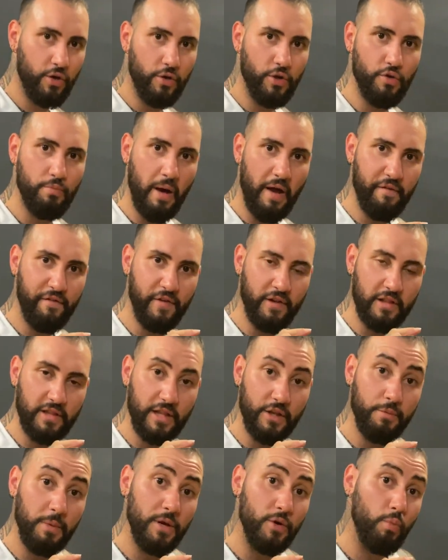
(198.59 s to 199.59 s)
you may feel a
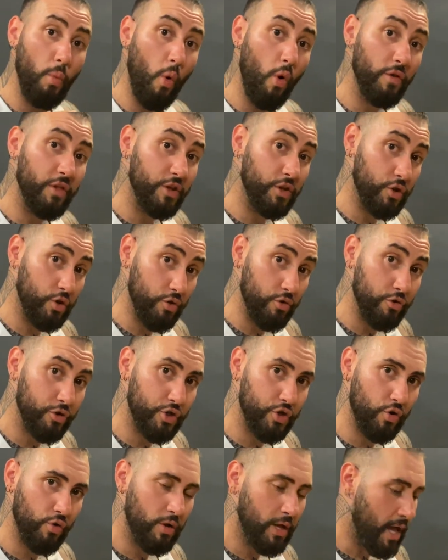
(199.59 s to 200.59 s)
little bit more than
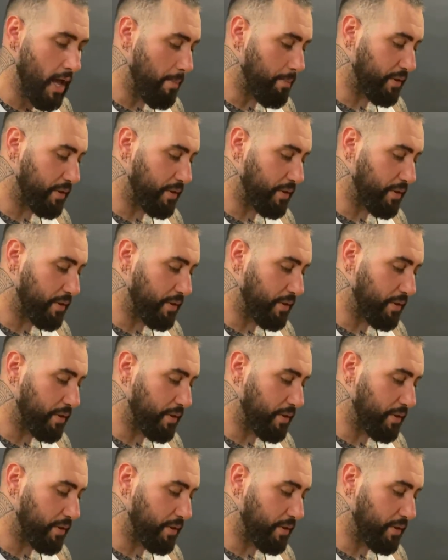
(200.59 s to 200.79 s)
usual,